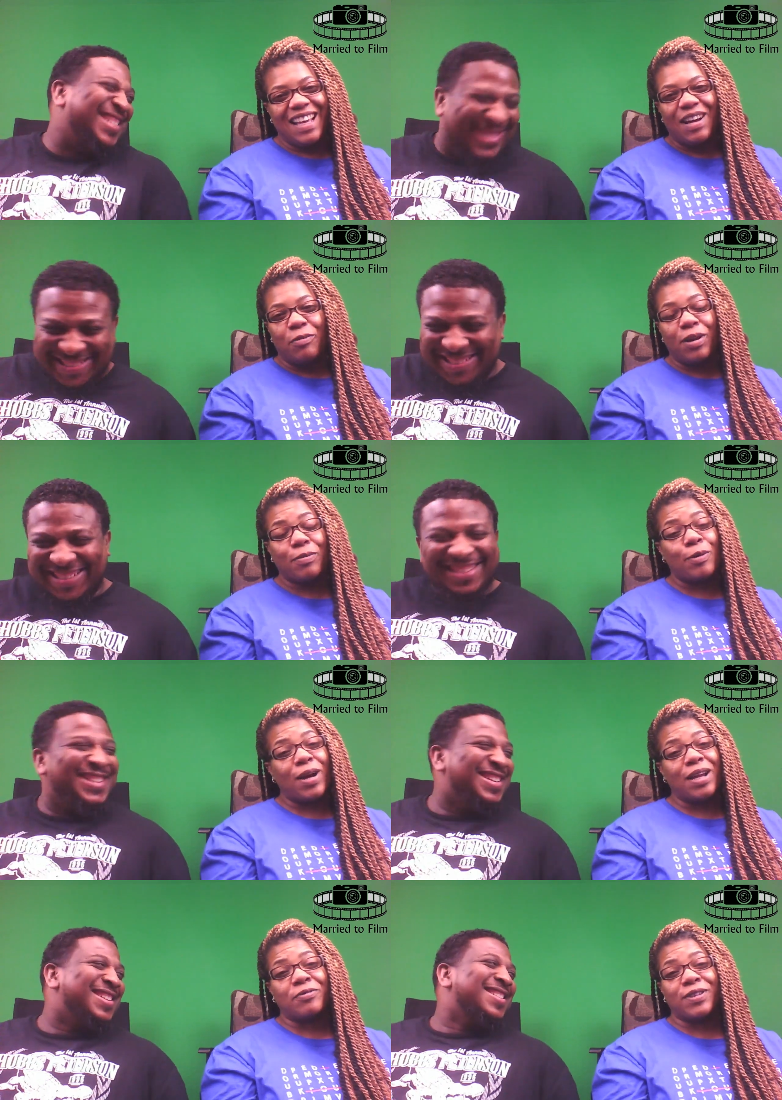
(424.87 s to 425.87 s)
Speaker 1: been waiting for that to
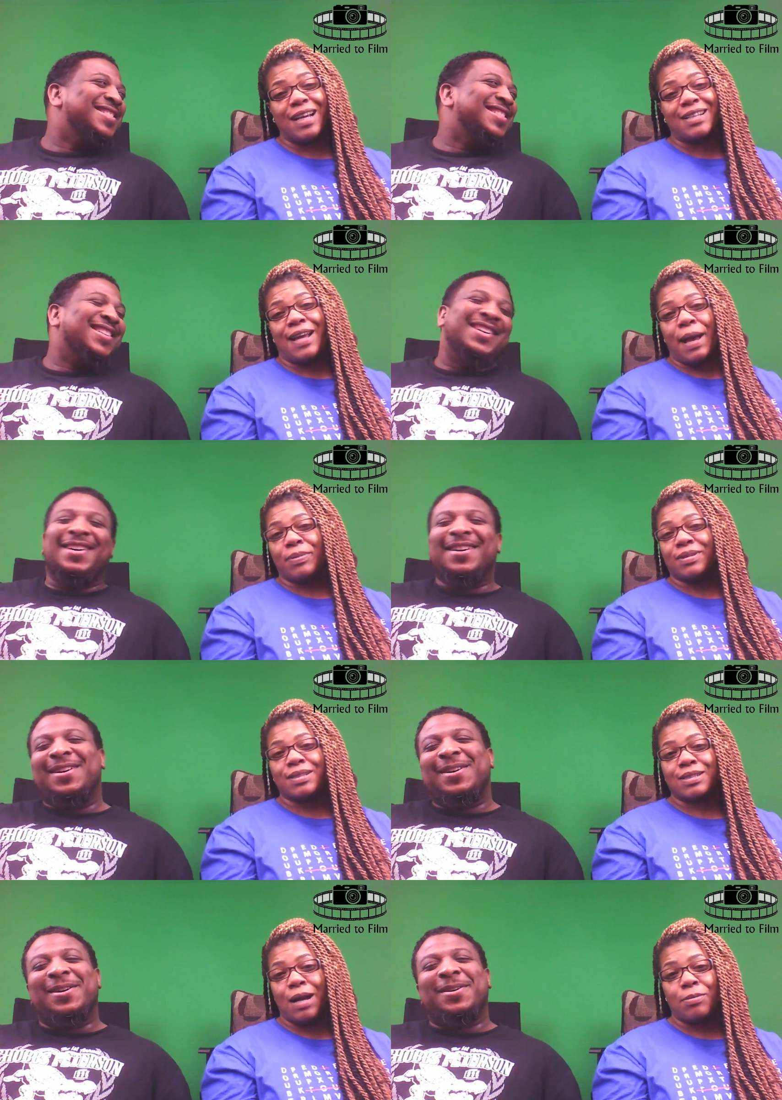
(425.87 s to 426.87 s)
happen. Oh, I was man. like,
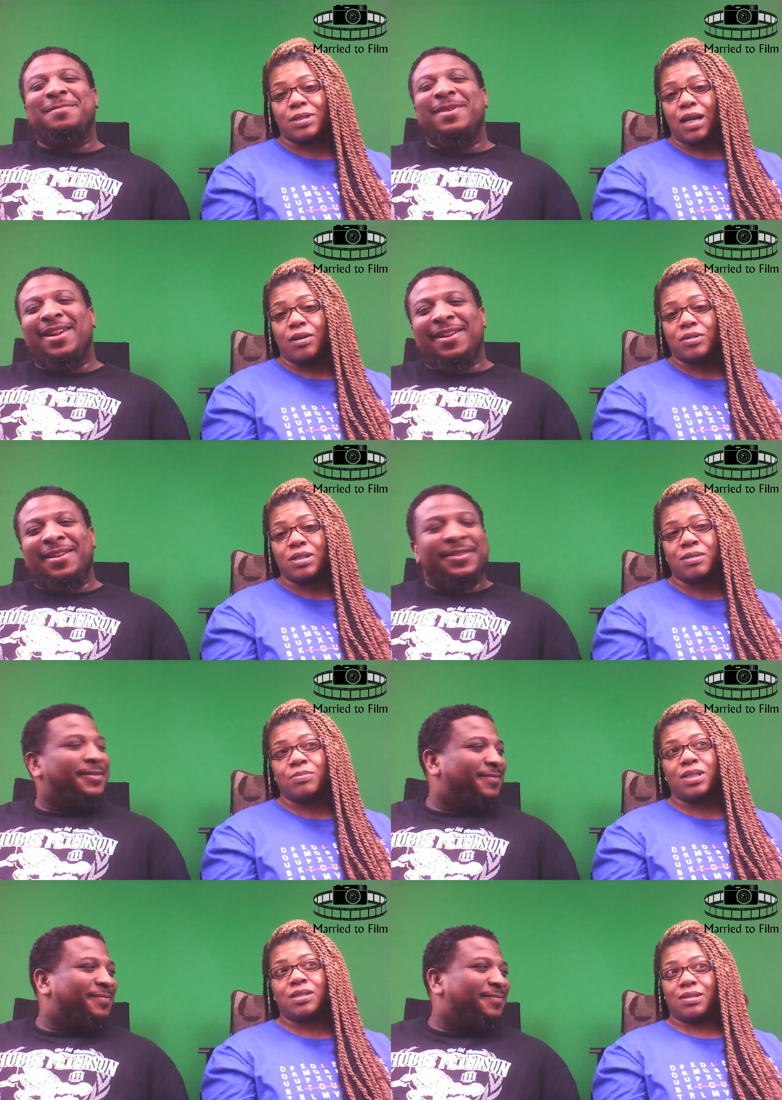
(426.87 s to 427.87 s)
oh, this, this they
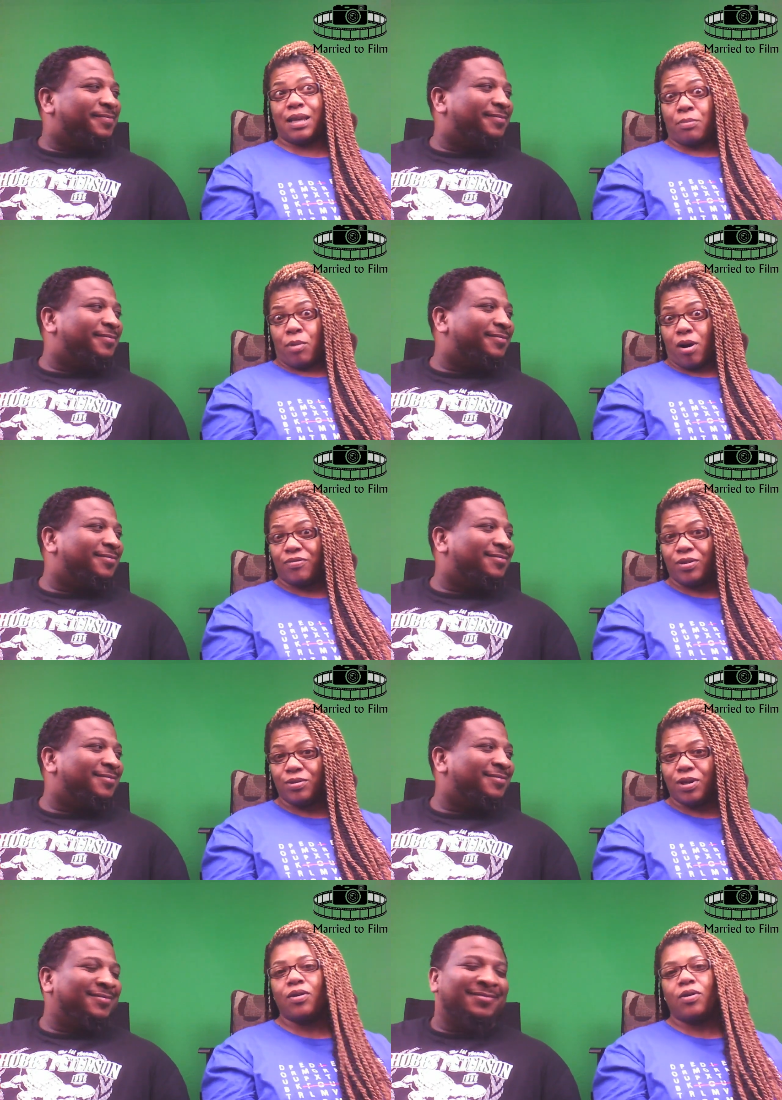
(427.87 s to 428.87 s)
Marvel? Oh, okay,
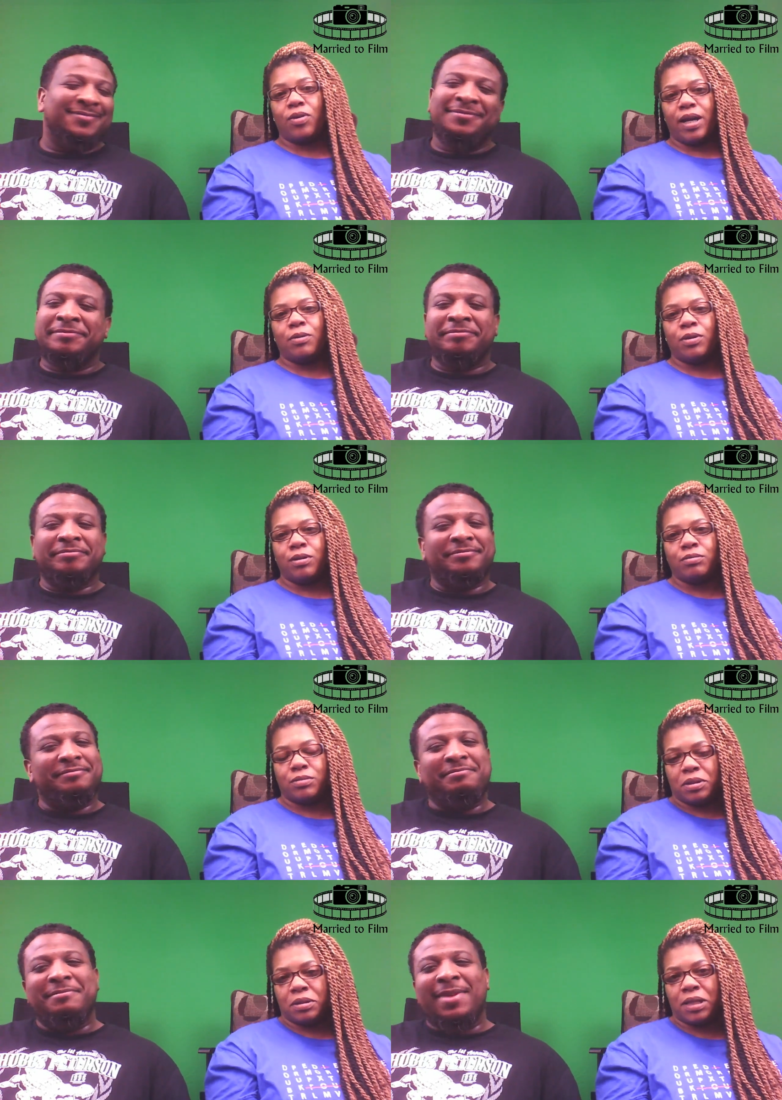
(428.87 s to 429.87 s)
well.
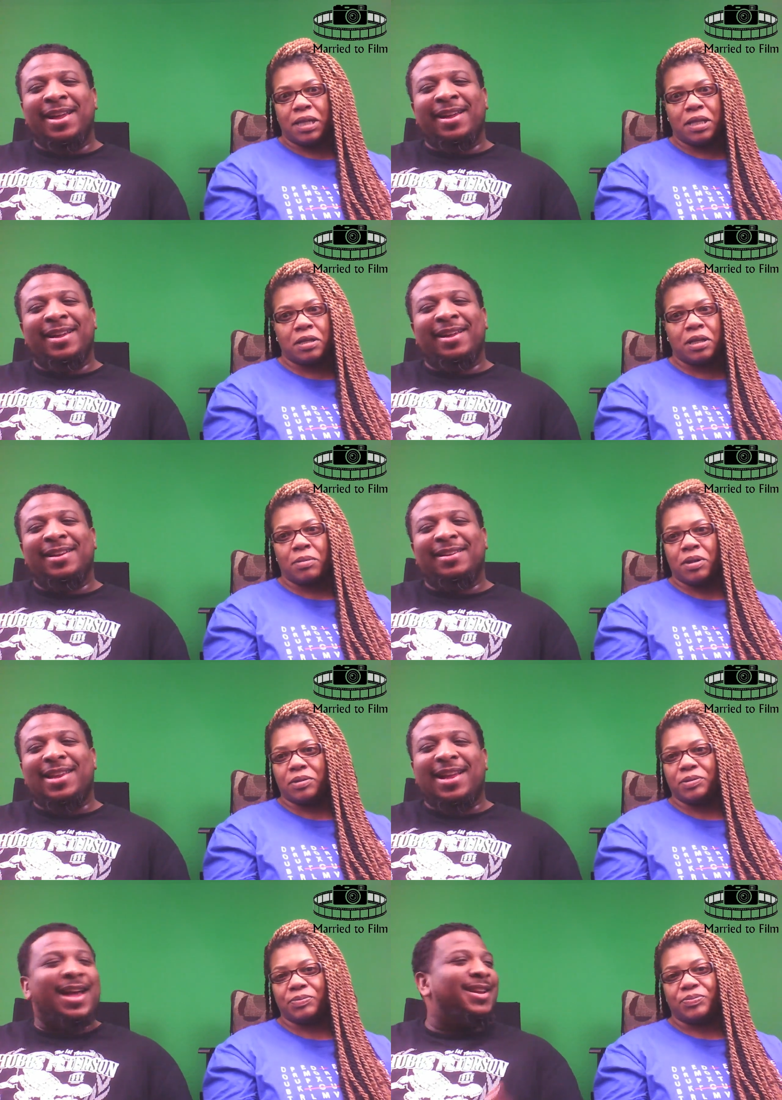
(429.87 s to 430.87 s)
Speaker 2: Man, like I didn't
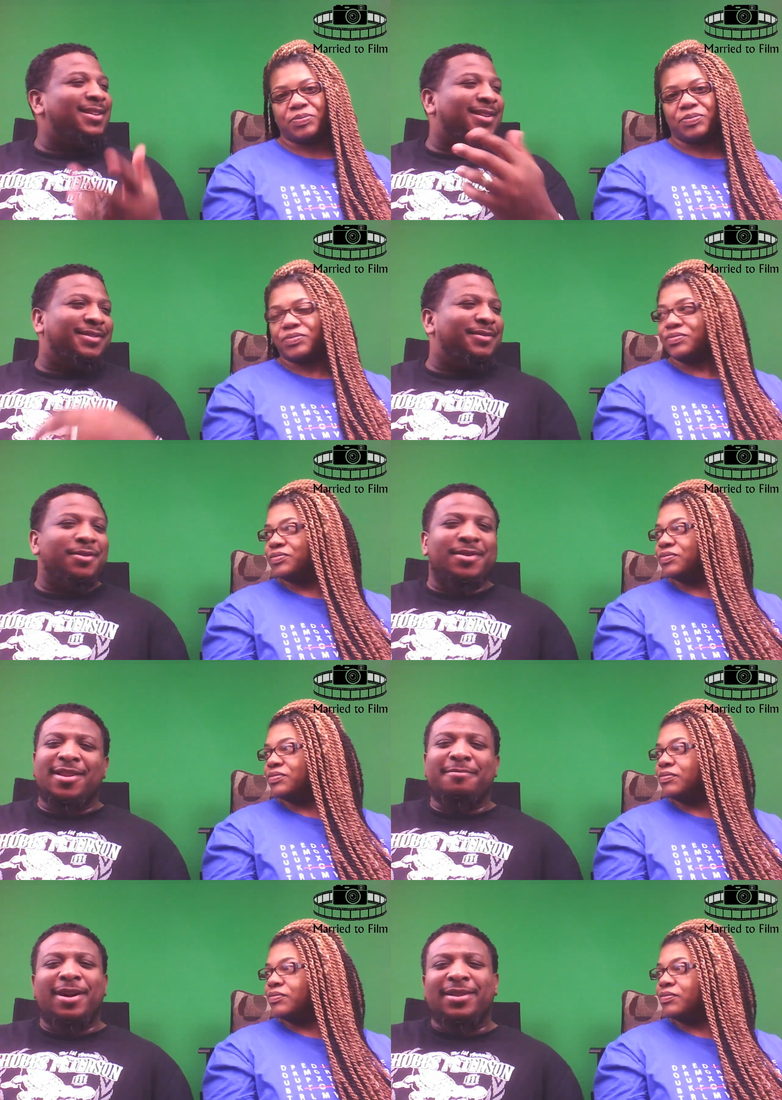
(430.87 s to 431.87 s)
know nothing about them
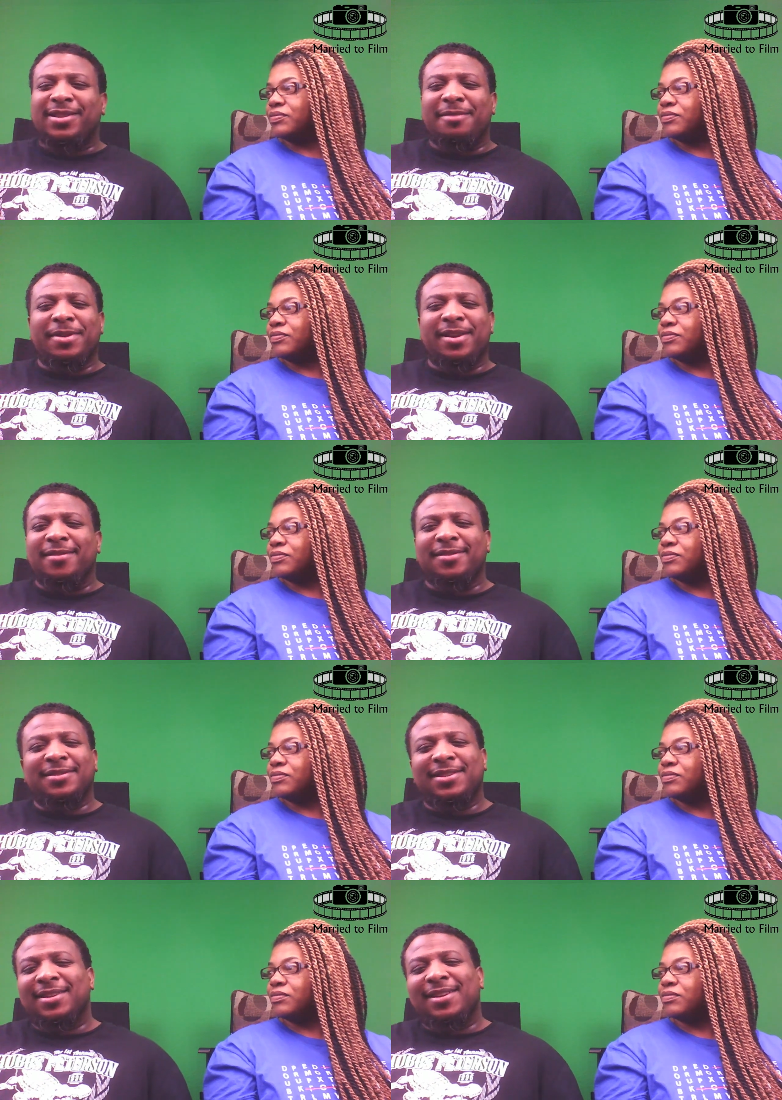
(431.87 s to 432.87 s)
either.
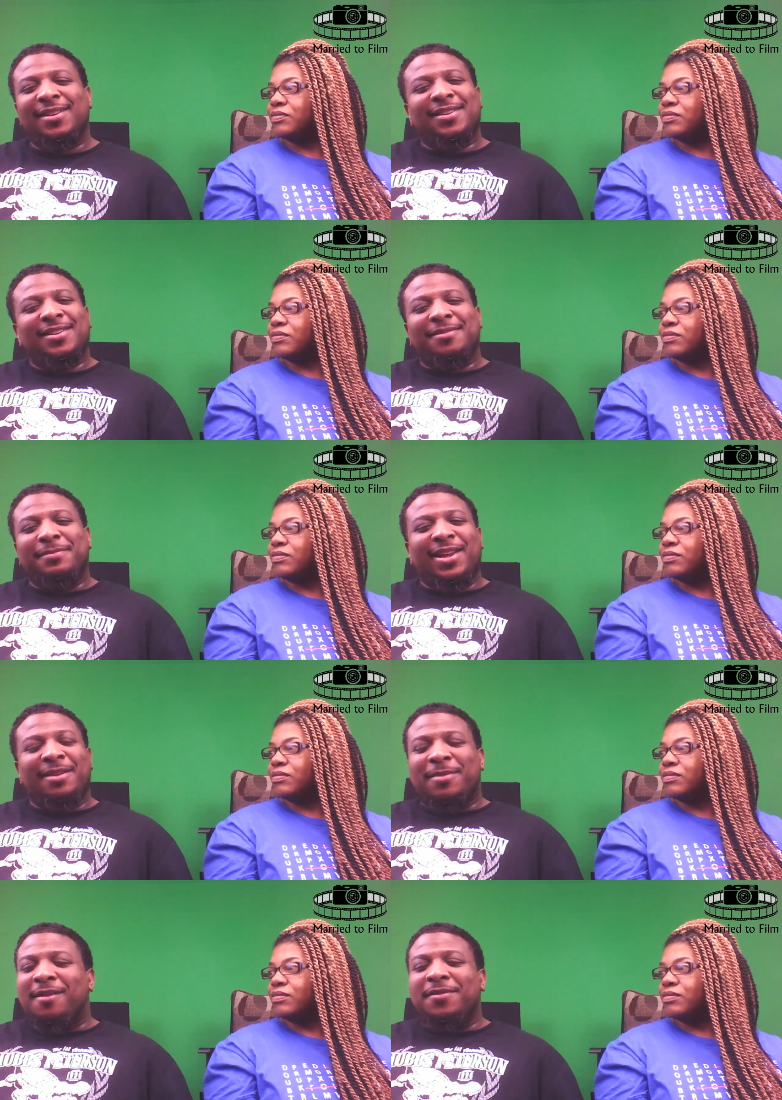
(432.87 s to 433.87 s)
Man, Marvel does a
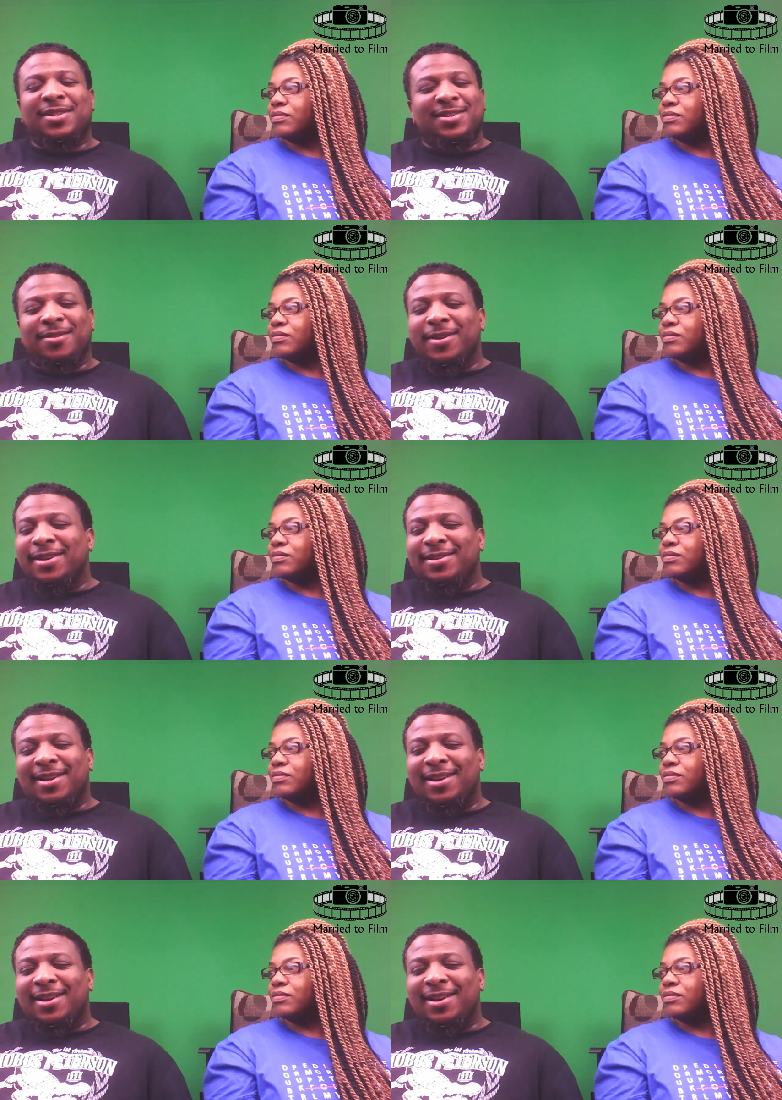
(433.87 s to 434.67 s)
great job.
Speaker 1: Captain